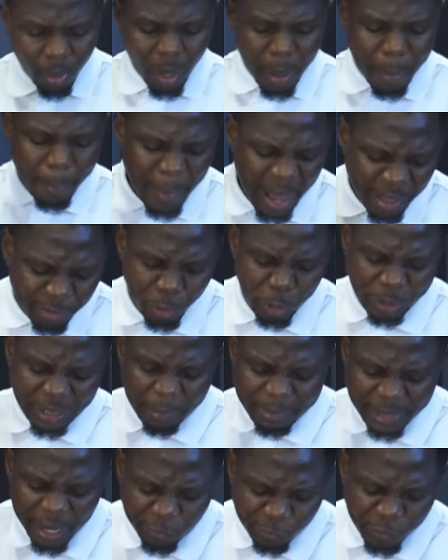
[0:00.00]
Matthew
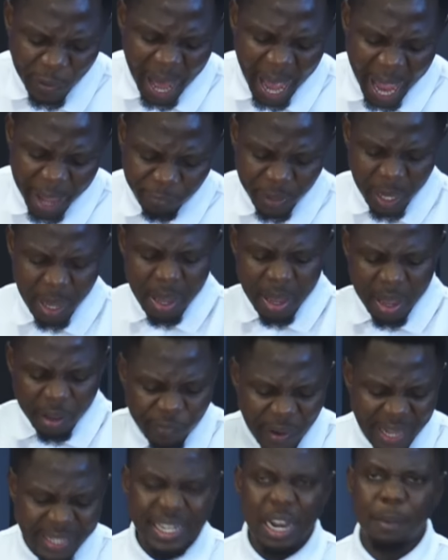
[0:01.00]
chapter 5,
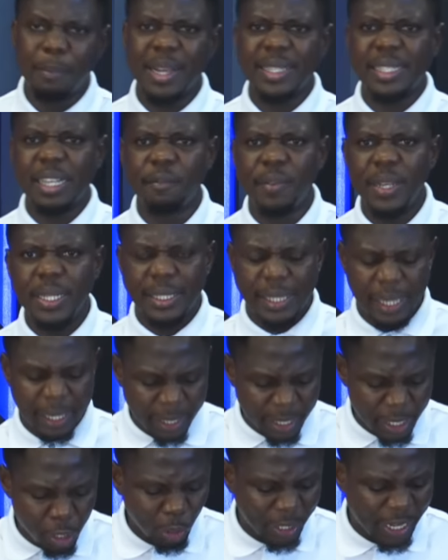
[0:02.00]
verse number
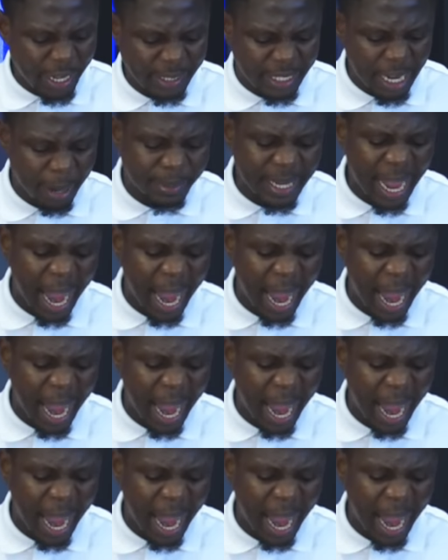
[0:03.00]
17, New King James.